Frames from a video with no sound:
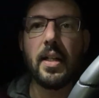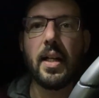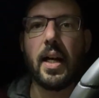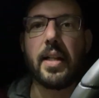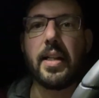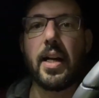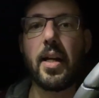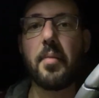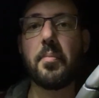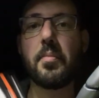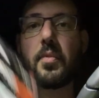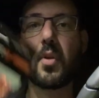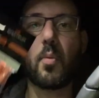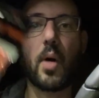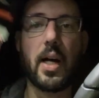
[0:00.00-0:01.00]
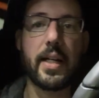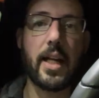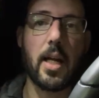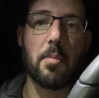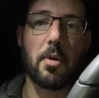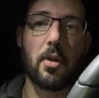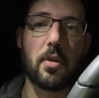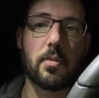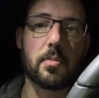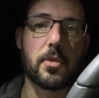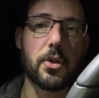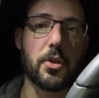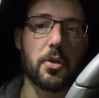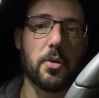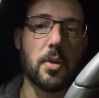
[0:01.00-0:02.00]
And then the Y cable
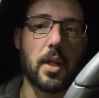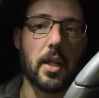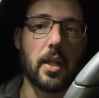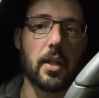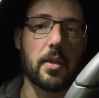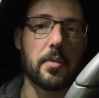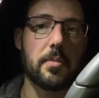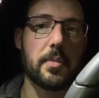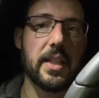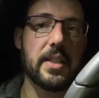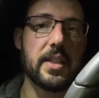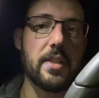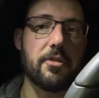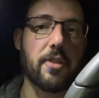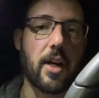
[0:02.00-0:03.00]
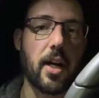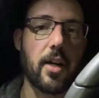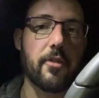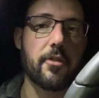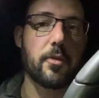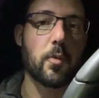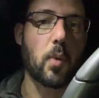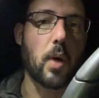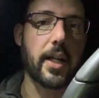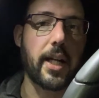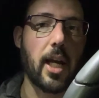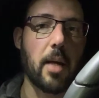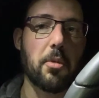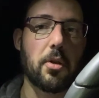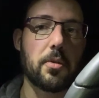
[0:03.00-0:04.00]
to EC5 Y
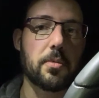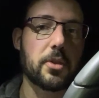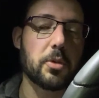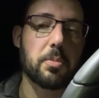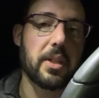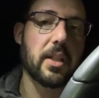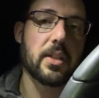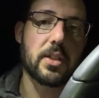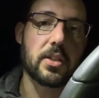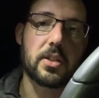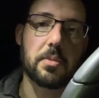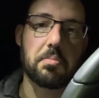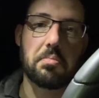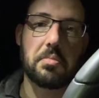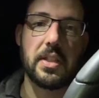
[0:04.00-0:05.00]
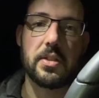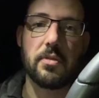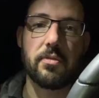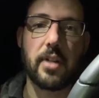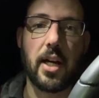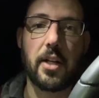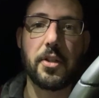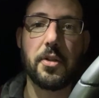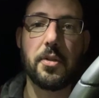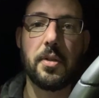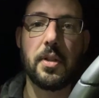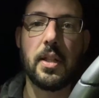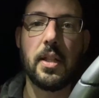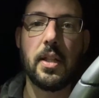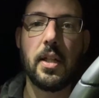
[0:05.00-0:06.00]
cable, just because it's a decent value.
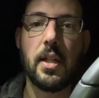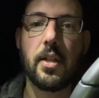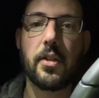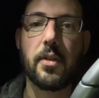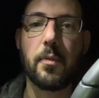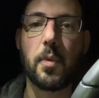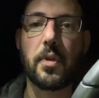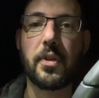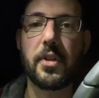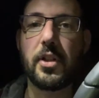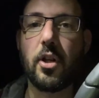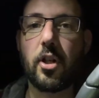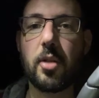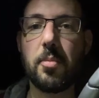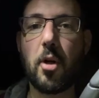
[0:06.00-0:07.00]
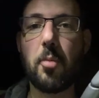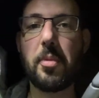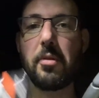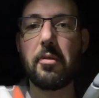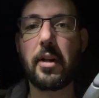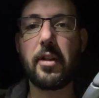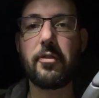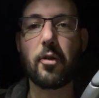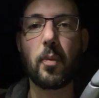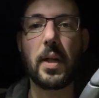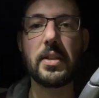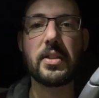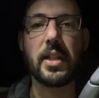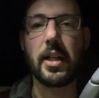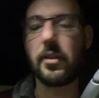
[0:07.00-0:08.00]
Will the Yokomo be ready for
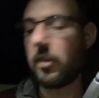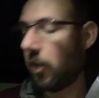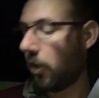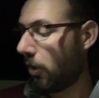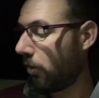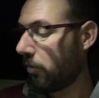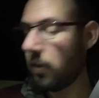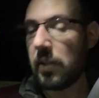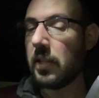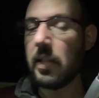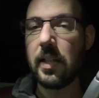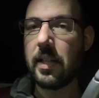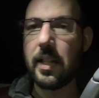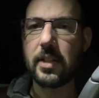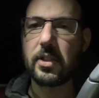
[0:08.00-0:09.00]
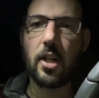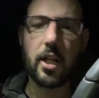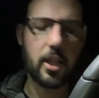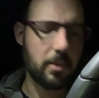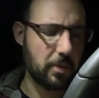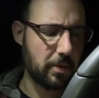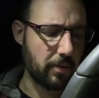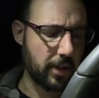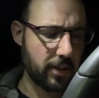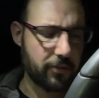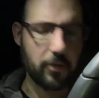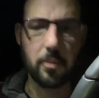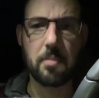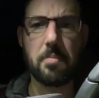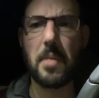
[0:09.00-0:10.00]
Wednesday? No, it's not going to be ready
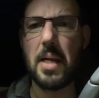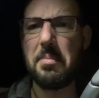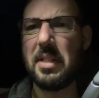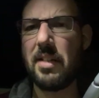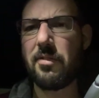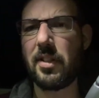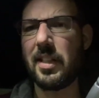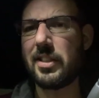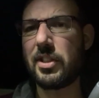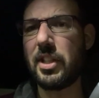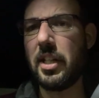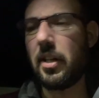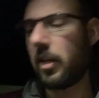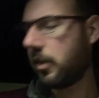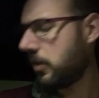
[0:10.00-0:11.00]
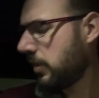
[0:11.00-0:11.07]
for maybe even this year.